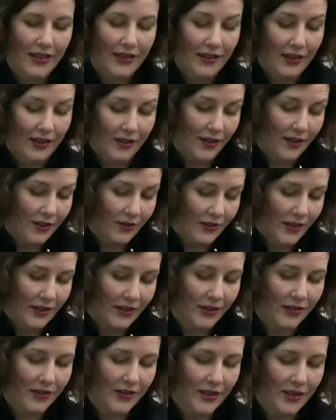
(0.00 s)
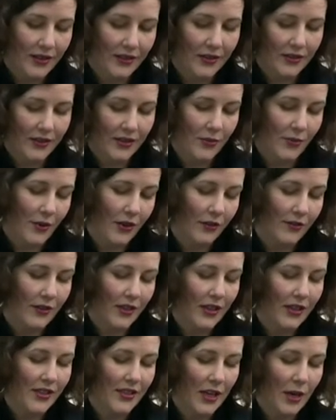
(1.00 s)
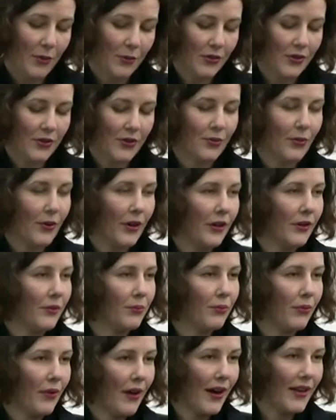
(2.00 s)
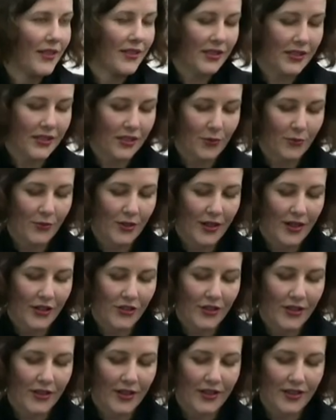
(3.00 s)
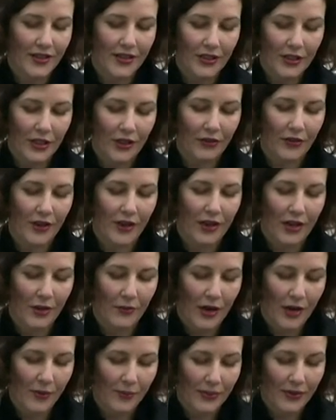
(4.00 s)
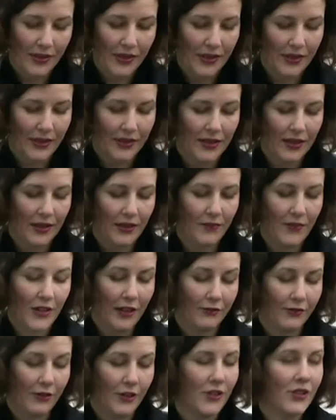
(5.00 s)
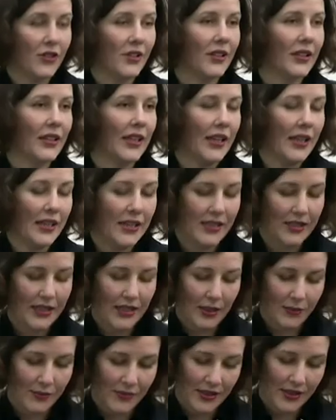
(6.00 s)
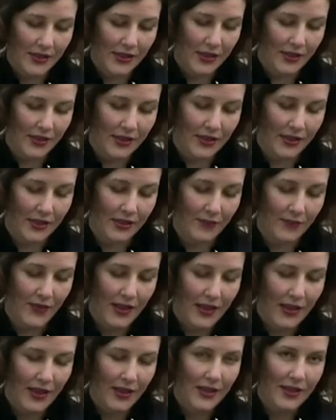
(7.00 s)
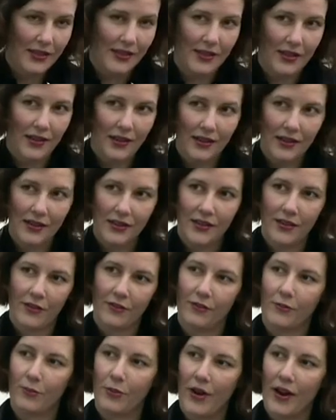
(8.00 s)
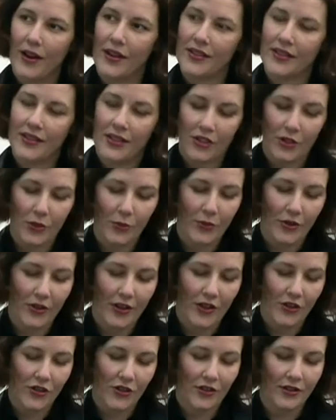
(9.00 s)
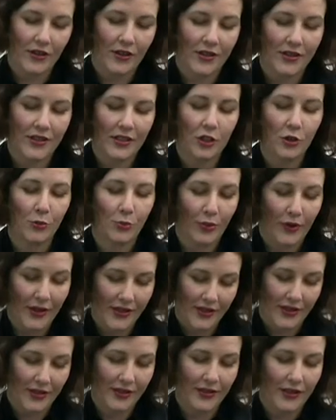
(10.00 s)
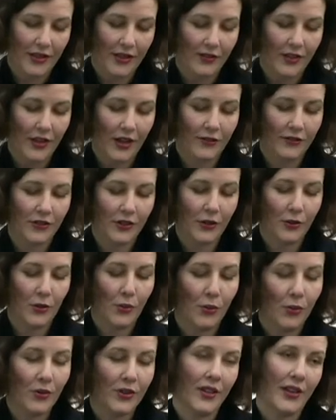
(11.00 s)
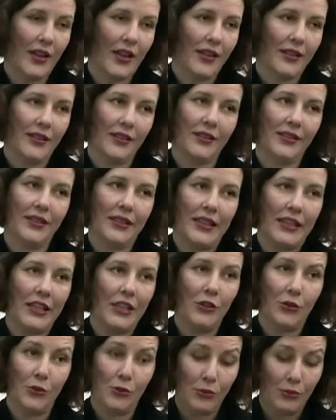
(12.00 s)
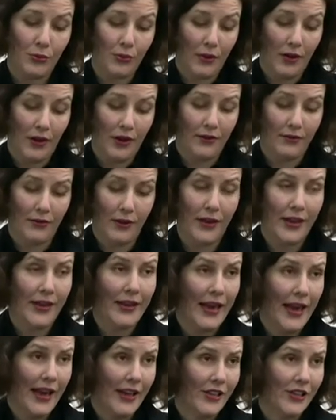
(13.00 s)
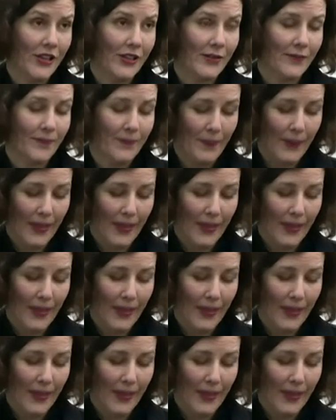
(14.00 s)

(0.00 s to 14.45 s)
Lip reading: The car rental sector is one of the examples where price discrimination has clearly come up, and unfortunately it seems that signs of price discrimination are still present even after coordinated EU-wide action.